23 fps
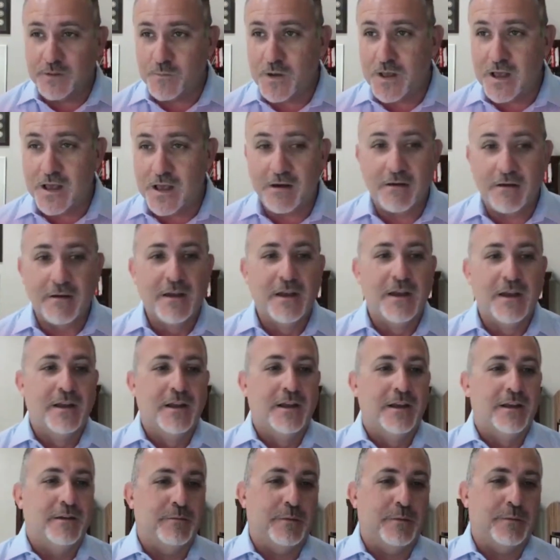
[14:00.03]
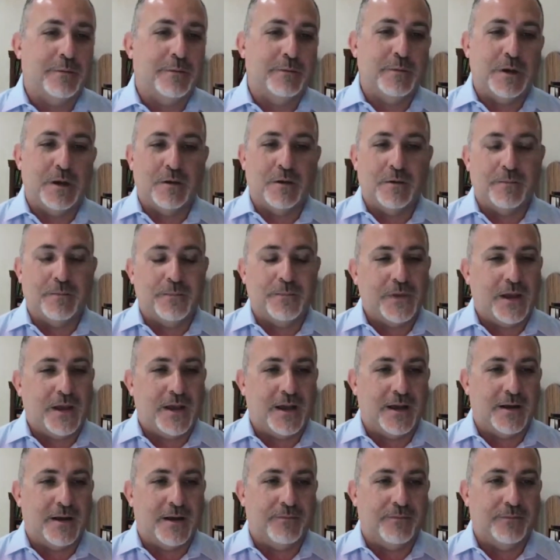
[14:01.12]
well.
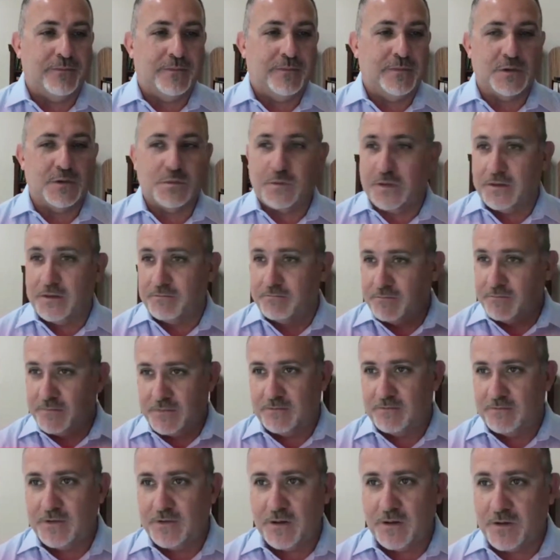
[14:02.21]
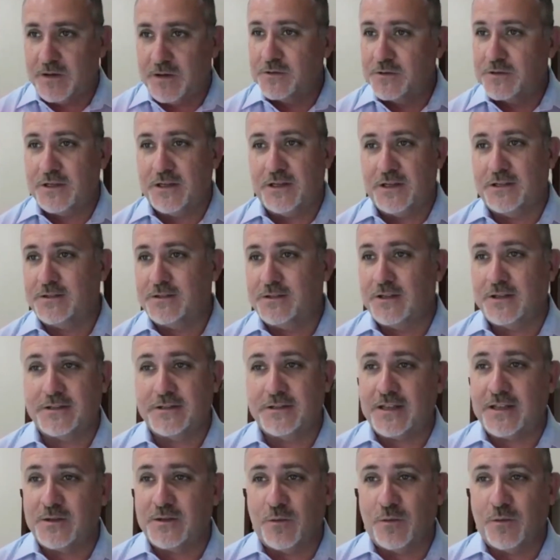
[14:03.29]
Just wanted, here's a
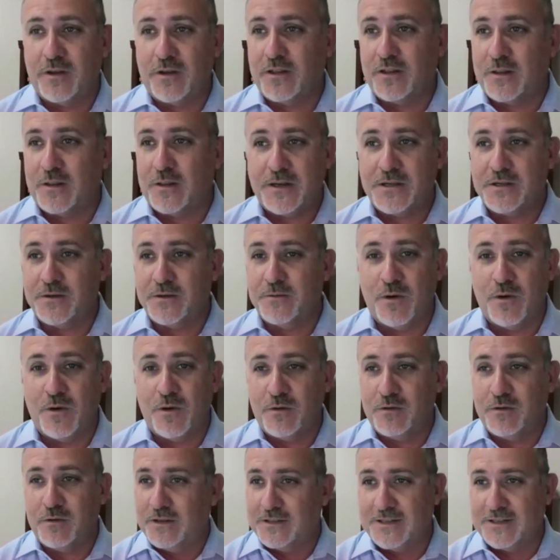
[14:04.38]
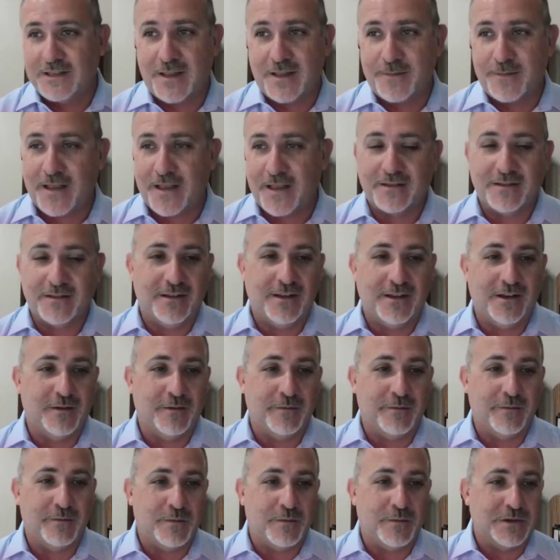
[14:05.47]
success story that the patient wrote. Let's get that back,
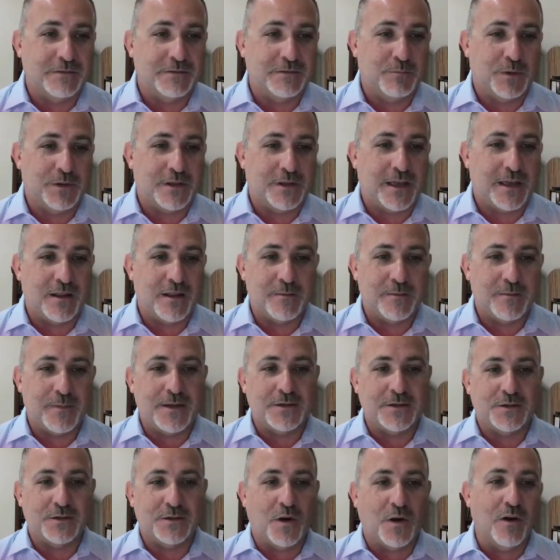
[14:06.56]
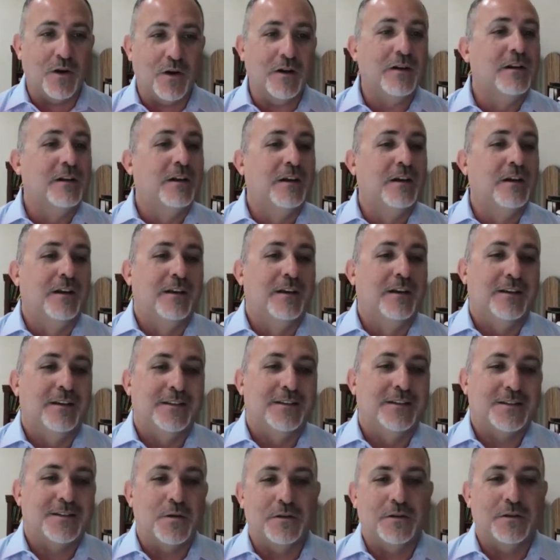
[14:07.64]
if you want to put that in the patient chart.
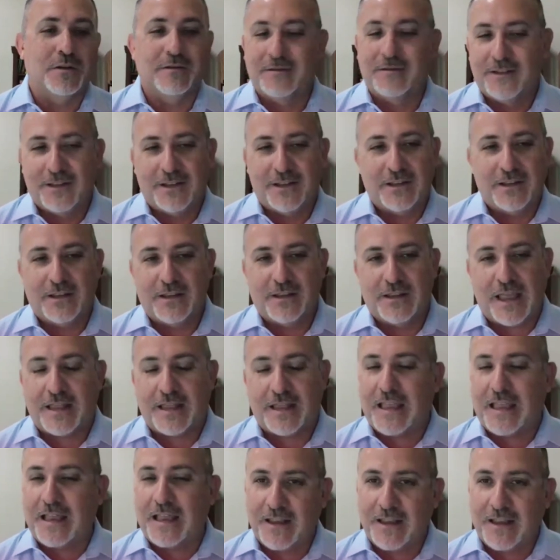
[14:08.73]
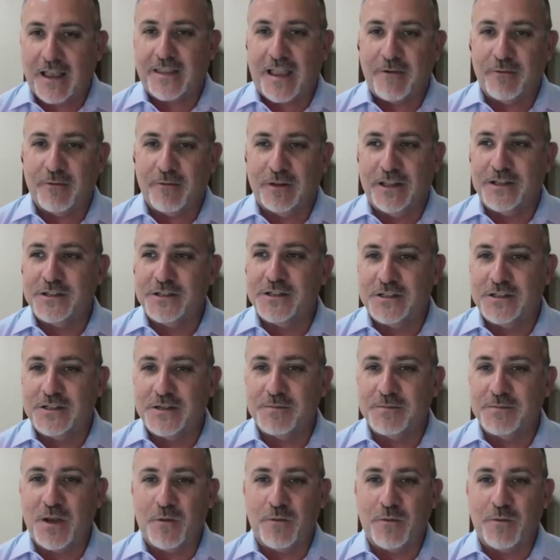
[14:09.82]
So that got that
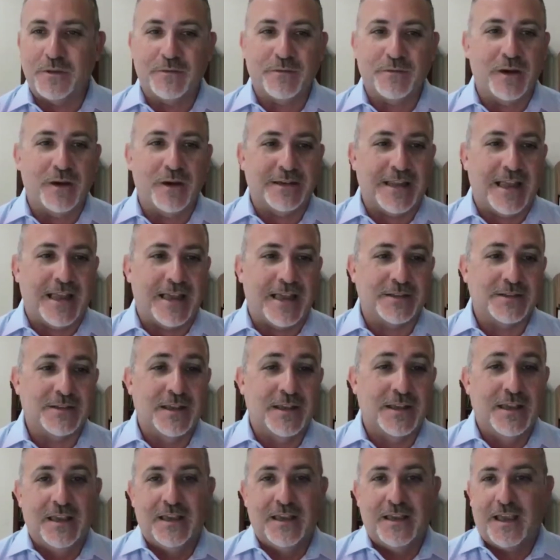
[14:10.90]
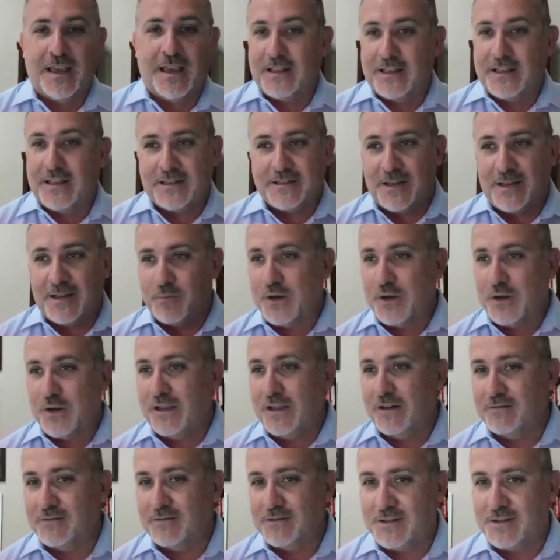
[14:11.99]
relationship going with the front desk. And like you said, bring
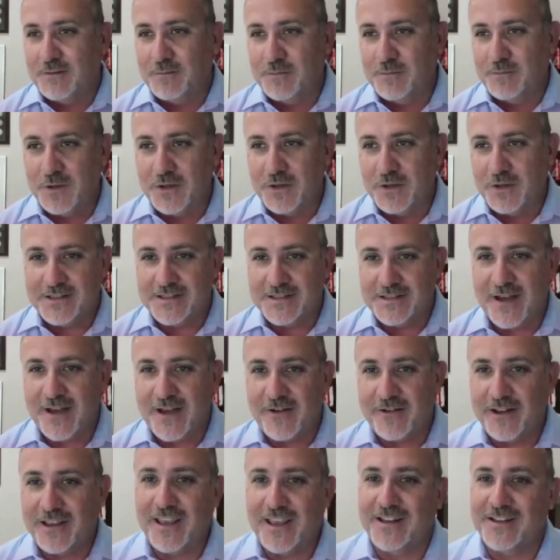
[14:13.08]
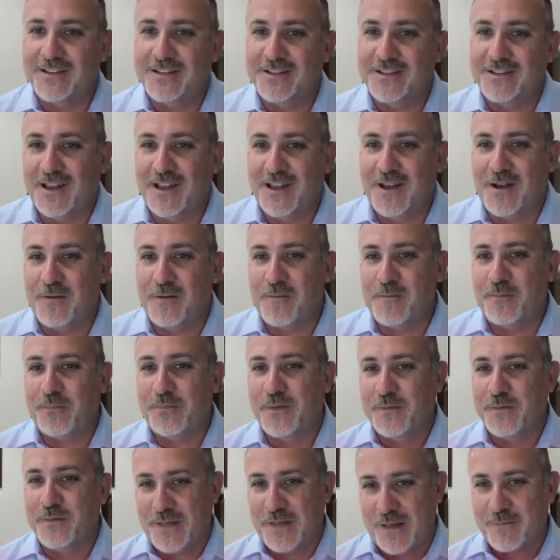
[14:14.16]
in some goodies now and again
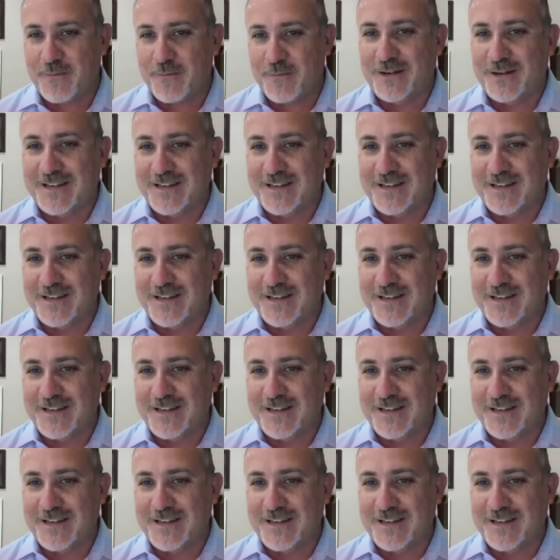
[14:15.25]
for that front